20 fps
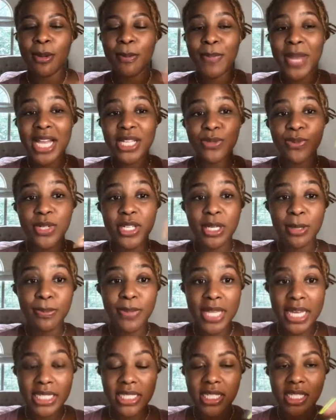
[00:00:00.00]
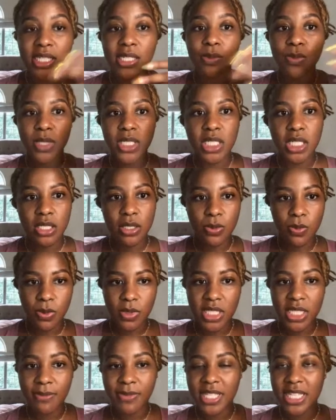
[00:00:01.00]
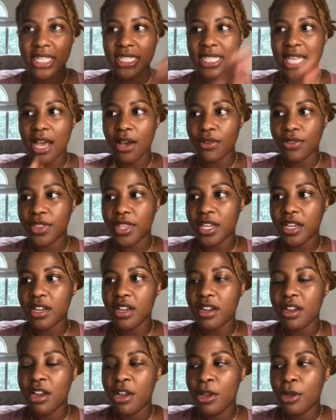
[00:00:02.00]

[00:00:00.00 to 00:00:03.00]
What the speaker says: password complexity, which is something that's out there.